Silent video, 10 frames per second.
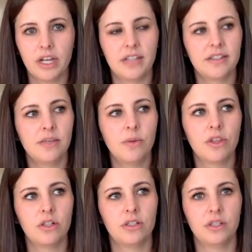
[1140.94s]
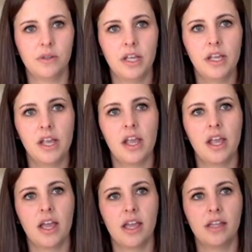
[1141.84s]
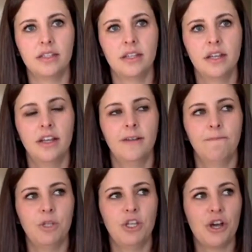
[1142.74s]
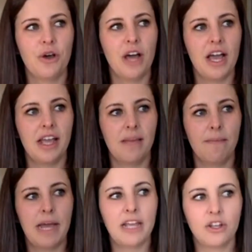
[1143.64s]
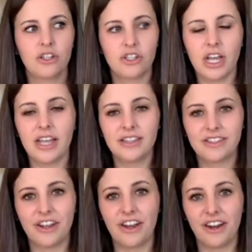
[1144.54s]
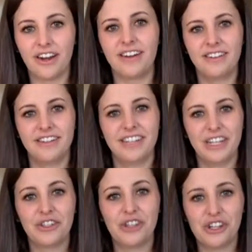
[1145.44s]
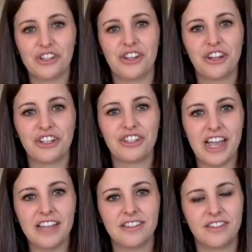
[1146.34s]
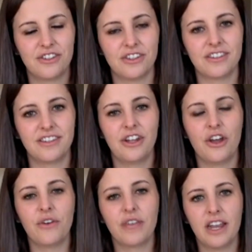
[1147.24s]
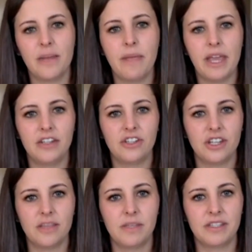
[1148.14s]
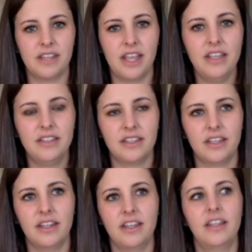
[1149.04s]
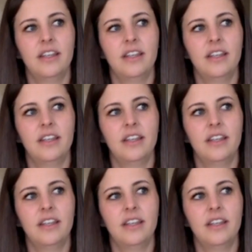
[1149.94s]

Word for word: And I see what they're doing. And, you know, I, my good shots are as good as their good shots. It's just, you know, kind of managing the mistakes. And,